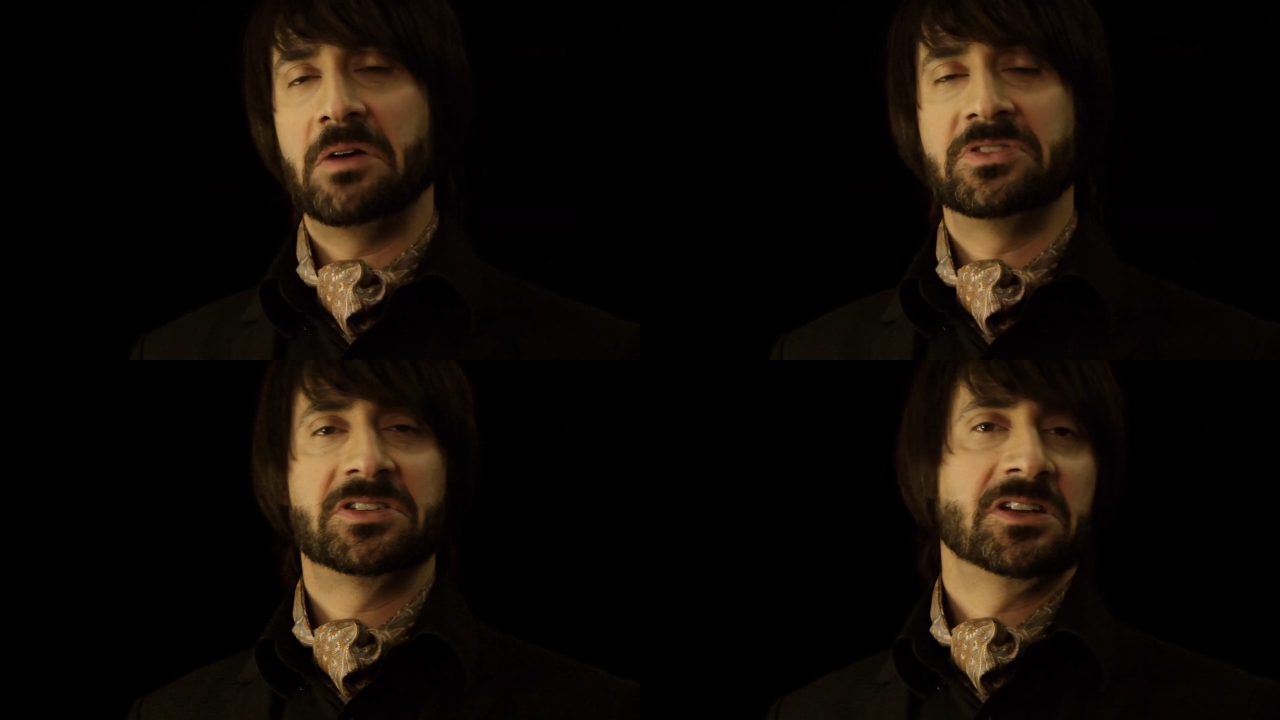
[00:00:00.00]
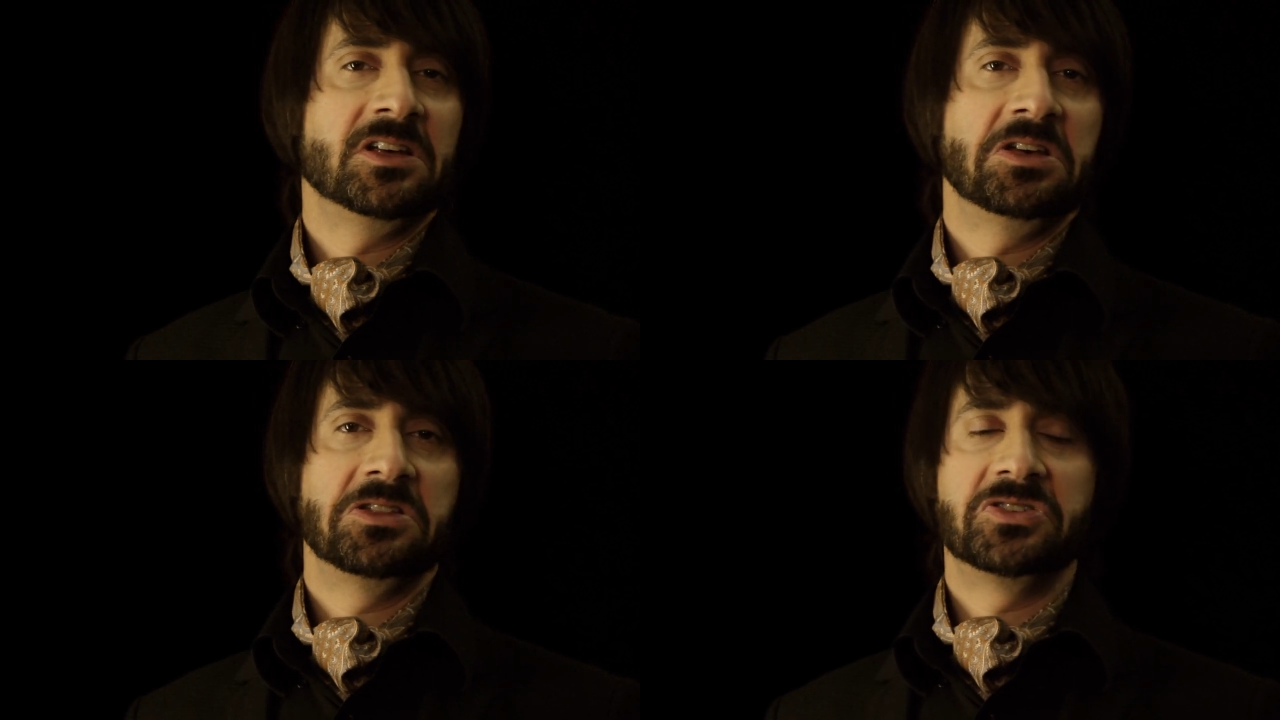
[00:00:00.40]
I'm just,
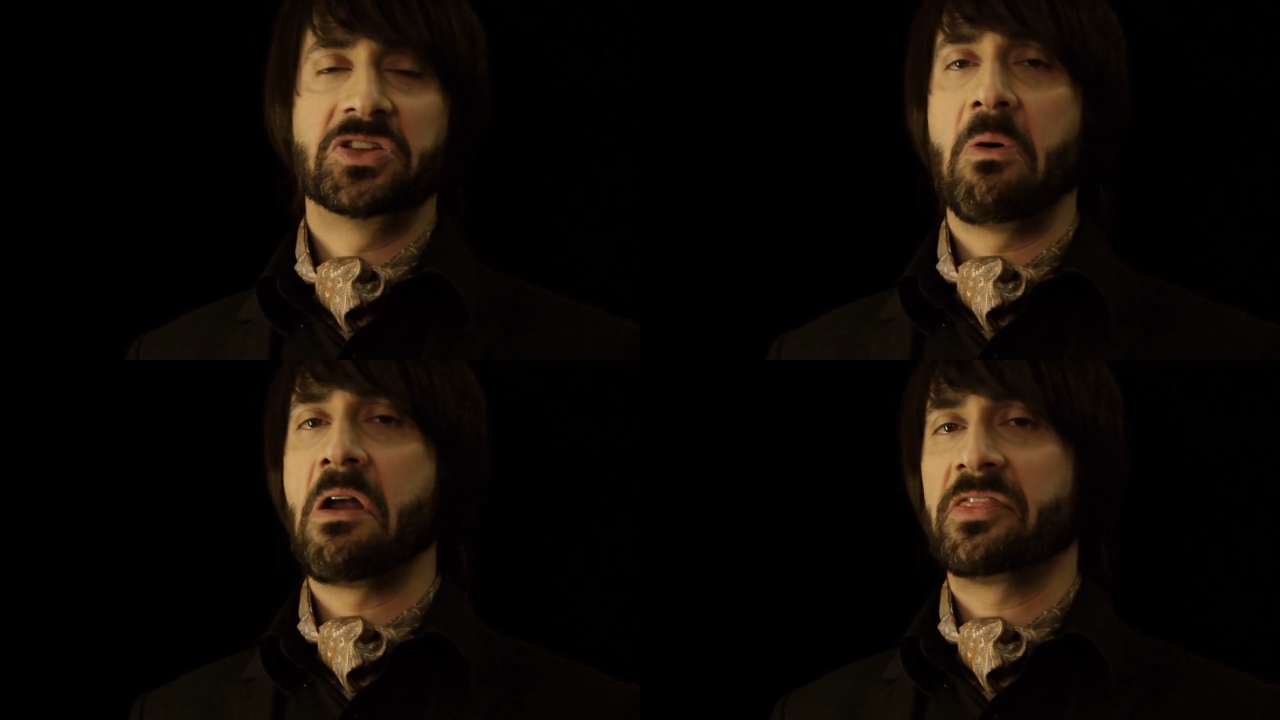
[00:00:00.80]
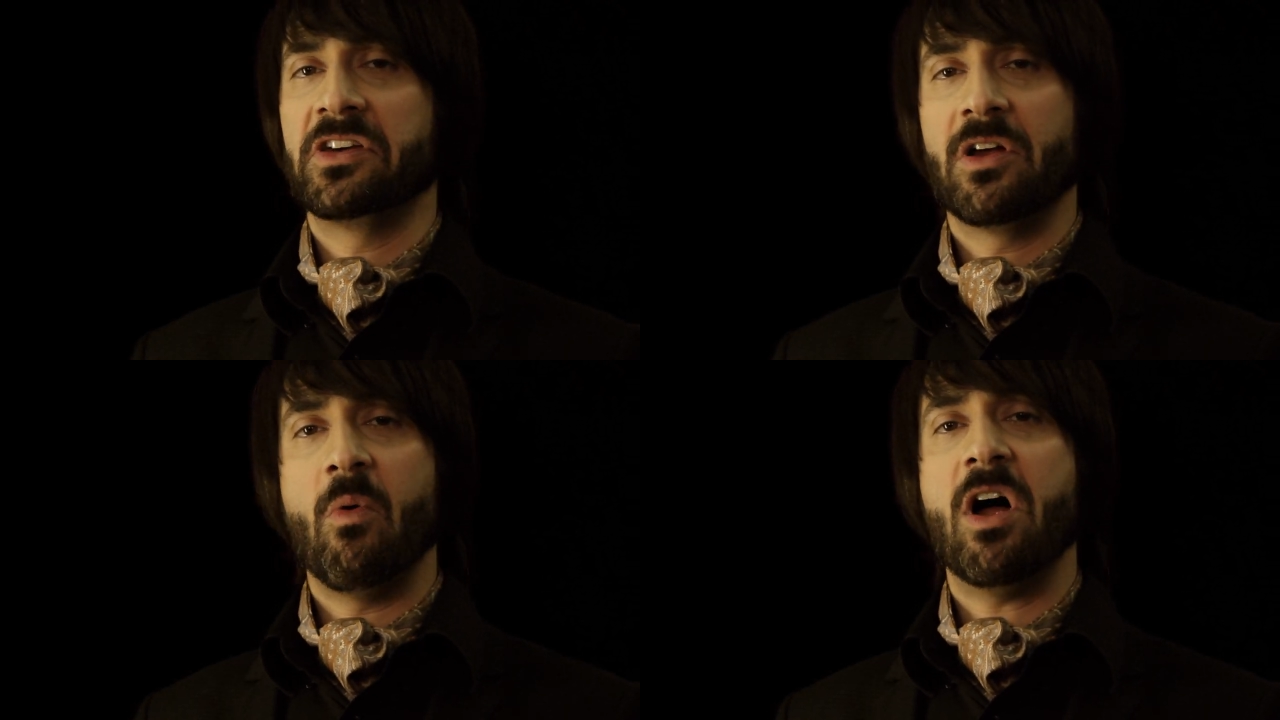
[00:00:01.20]
this is the only
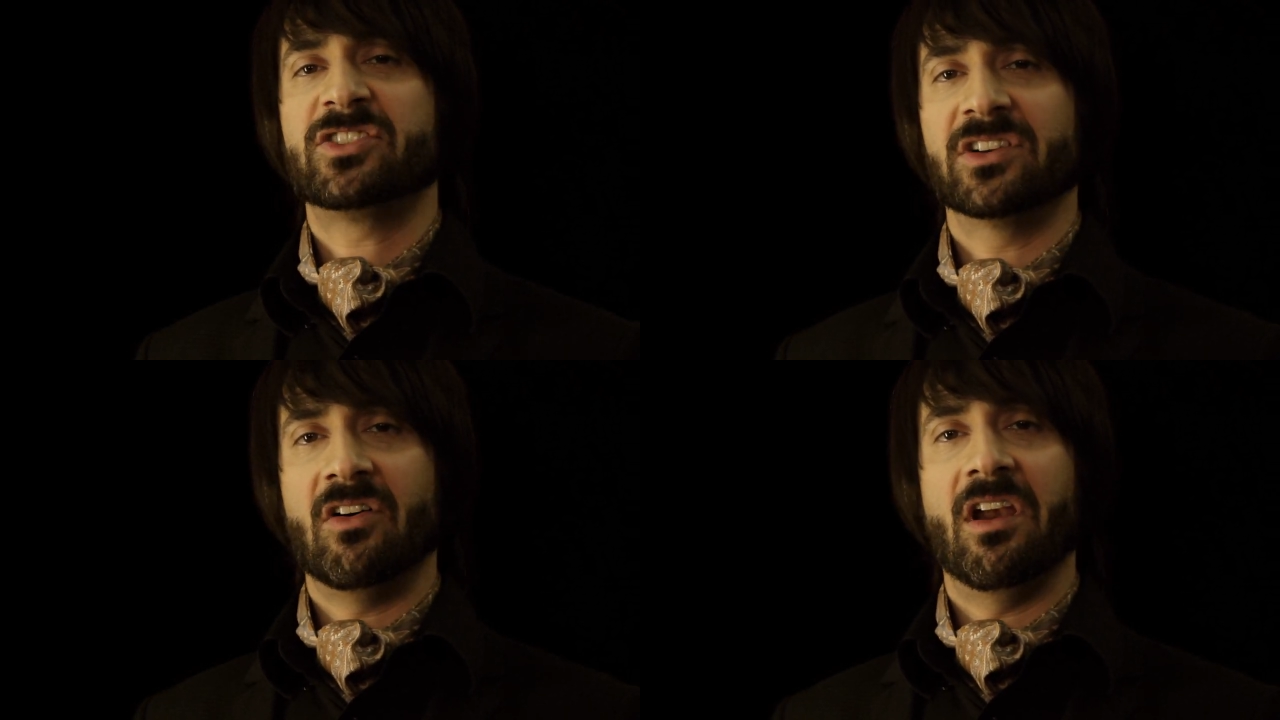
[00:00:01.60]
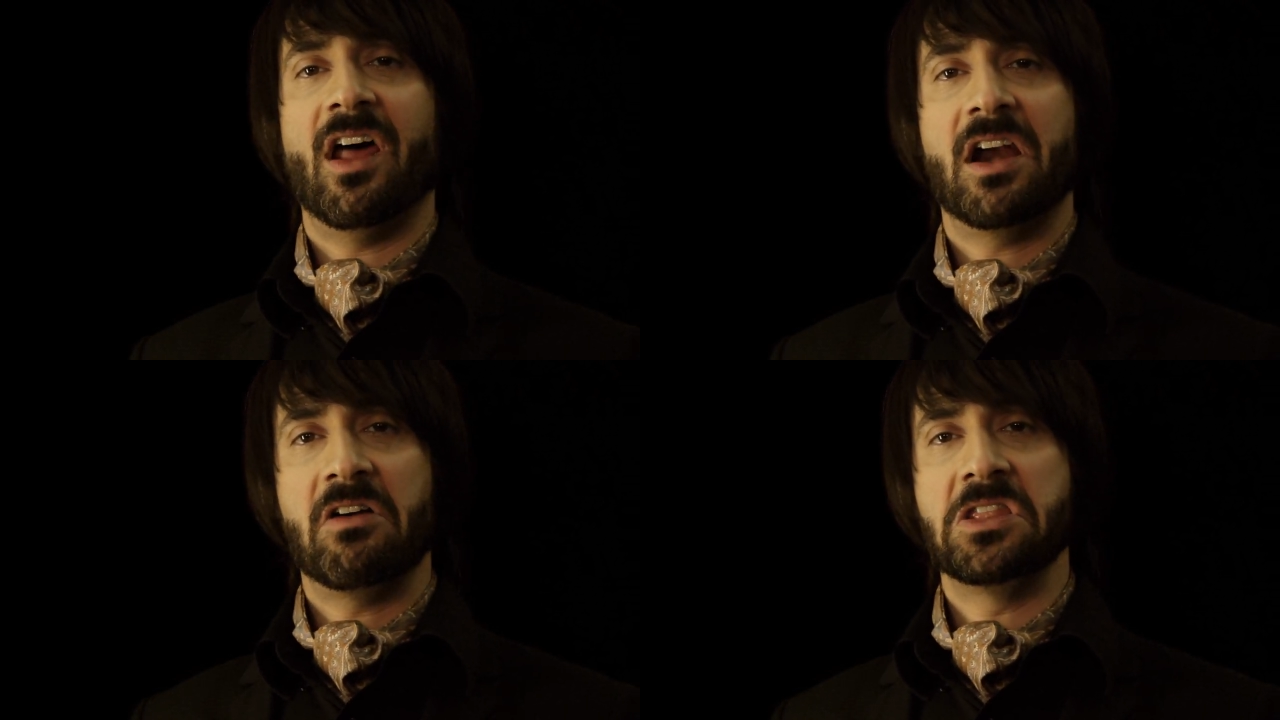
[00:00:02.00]
thing you're watching
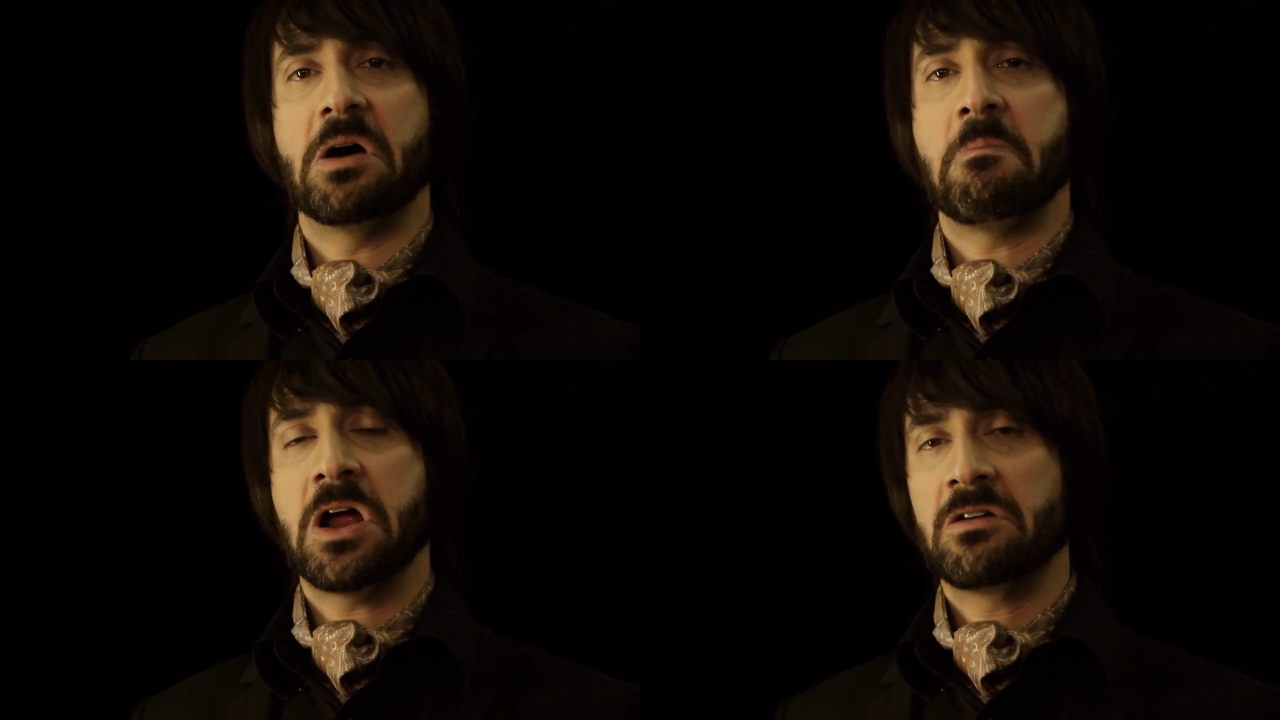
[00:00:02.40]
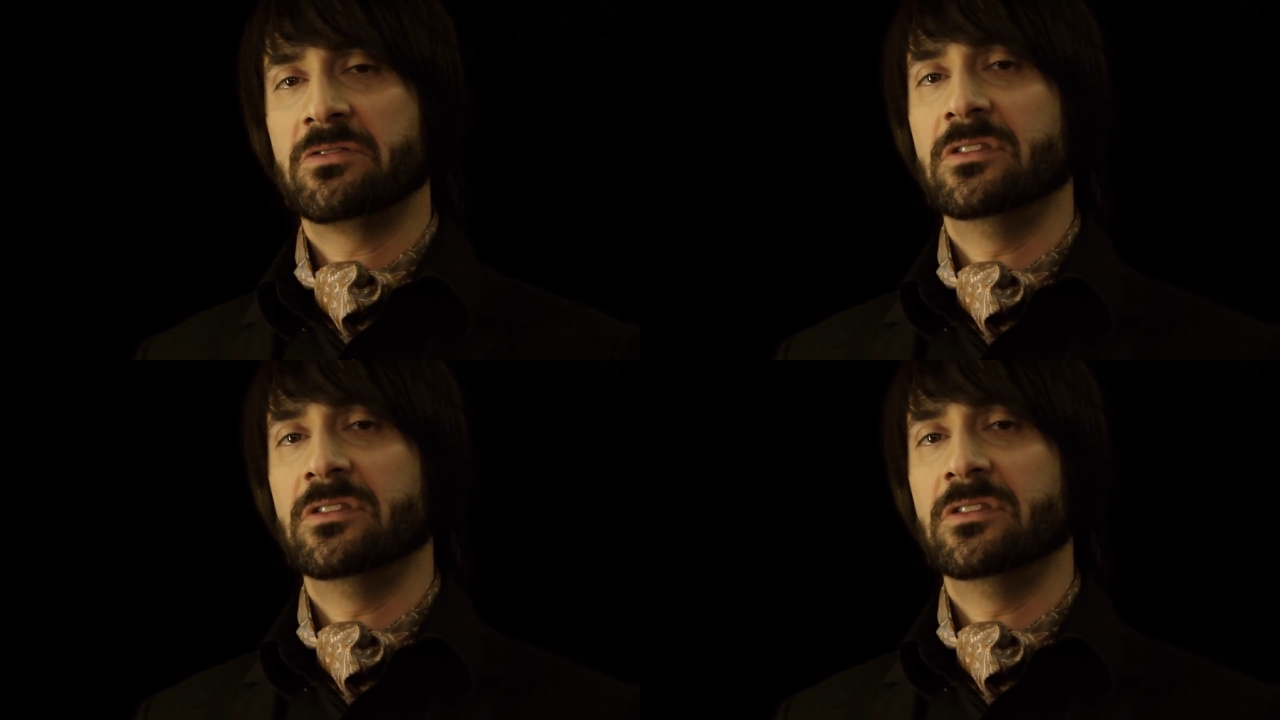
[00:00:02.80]
online right now, man.